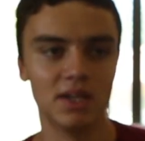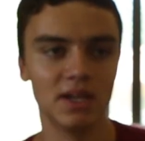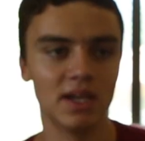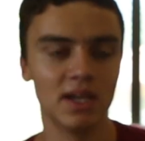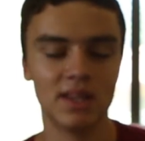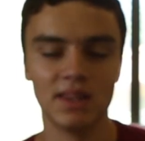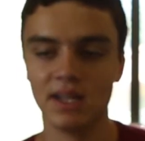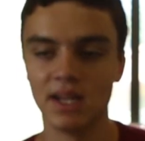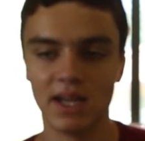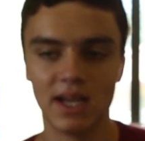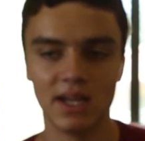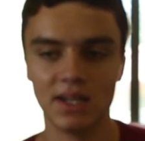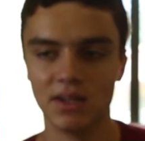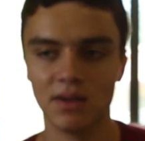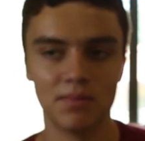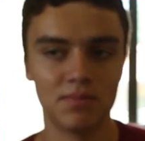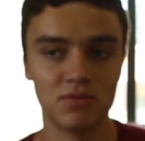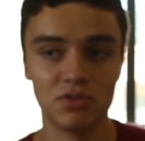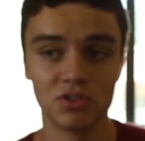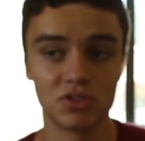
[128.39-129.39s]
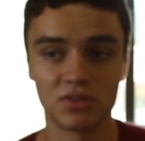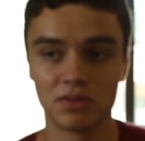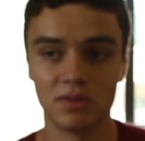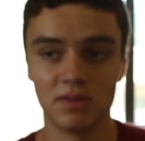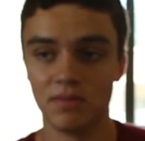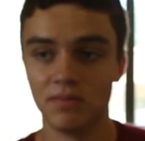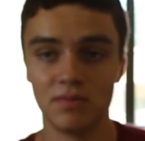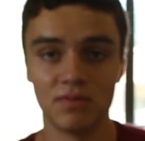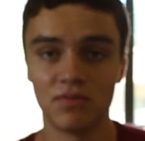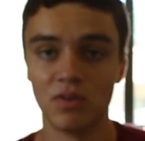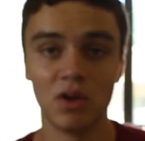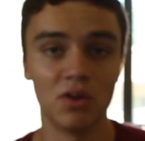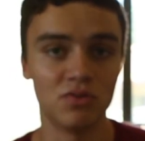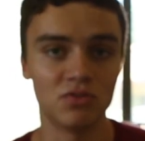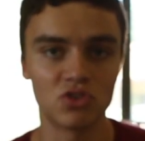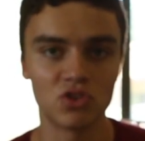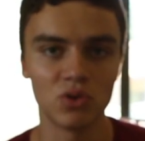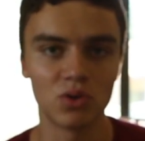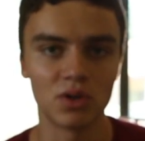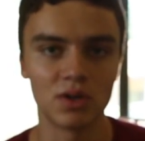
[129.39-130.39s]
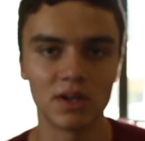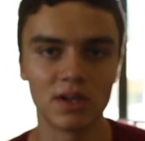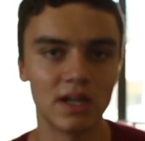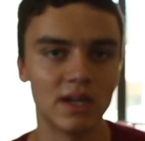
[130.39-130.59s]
And then I end up just falling short,